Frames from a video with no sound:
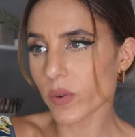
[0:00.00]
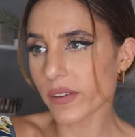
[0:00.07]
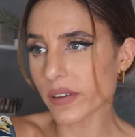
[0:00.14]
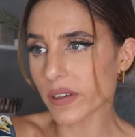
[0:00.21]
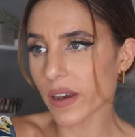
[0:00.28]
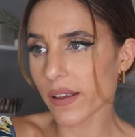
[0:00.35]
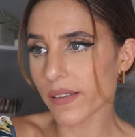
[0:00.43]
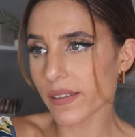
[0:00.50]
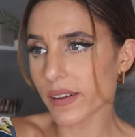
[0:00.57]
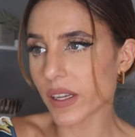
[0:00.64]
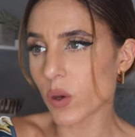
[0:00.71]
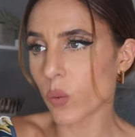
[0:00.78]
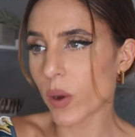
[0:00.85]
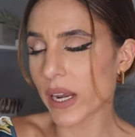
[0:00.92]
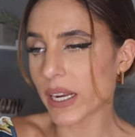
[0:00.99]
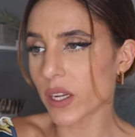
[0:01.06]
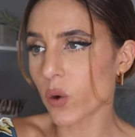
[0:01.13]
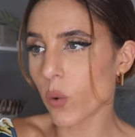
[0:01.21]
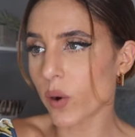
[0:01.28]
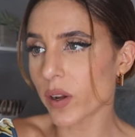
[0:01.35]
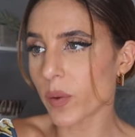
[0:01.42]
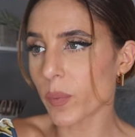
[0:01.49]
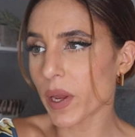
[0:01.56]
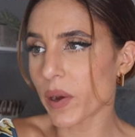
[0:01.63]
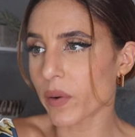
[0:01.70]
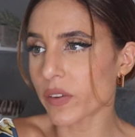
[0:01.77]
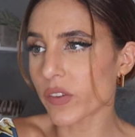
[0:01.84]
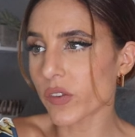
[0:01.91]
was in custody awaiting court
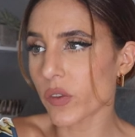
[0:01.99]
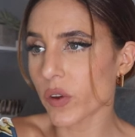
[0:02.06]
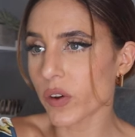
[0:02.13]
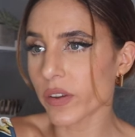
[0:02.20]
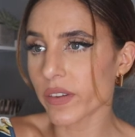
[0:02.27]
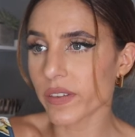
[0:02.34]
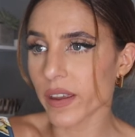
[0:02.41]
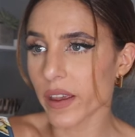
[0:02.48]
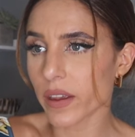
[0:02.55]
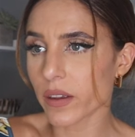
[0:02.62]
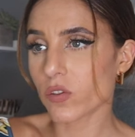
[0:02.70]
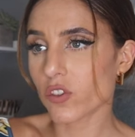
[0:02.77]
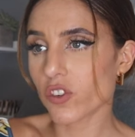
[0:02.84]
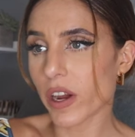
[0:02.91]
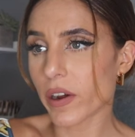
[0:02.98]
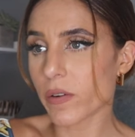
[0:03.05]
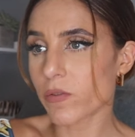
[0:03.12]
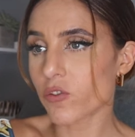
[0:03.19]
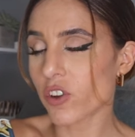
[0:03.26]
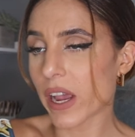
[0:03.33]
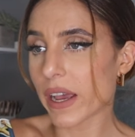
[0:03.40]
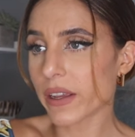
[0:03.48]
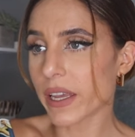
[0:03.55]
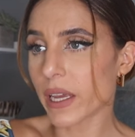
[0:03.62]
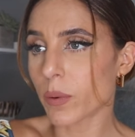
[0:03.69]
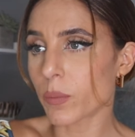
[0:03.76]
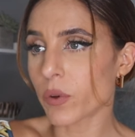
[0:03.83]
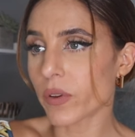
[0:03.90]
appearance conference Thursday. Sheriff Jack
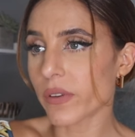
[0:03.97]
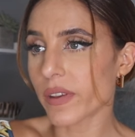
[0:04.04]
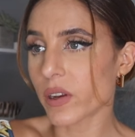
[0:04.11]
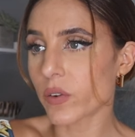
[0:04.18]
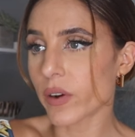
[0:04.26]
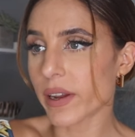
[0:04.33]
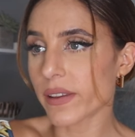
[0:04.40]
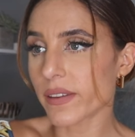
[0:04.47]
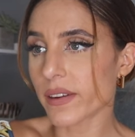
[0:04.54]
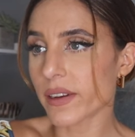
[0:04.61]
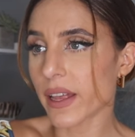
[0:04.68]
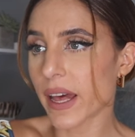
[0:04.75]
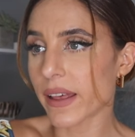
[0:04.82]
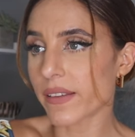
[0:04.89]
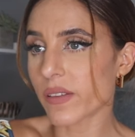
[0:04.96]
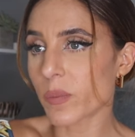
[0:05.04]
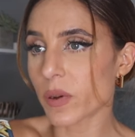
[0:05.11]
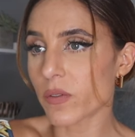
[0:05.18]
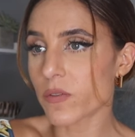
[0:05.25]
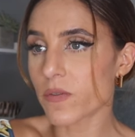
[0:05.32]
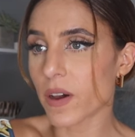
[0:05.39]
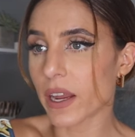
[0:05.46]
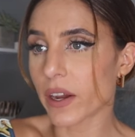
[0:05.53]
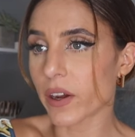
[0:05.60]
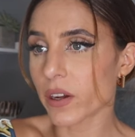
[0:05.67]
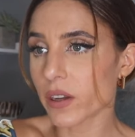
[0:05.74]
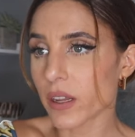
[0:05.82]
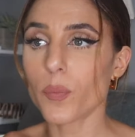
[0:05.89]
Campbell said Grayson has been
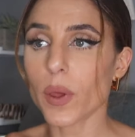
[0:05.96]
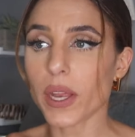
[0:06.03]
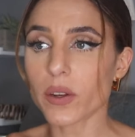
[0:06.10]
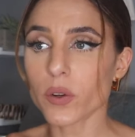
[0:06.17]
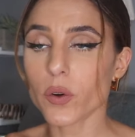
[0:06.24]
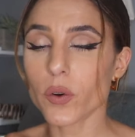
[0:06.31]
fired. Ben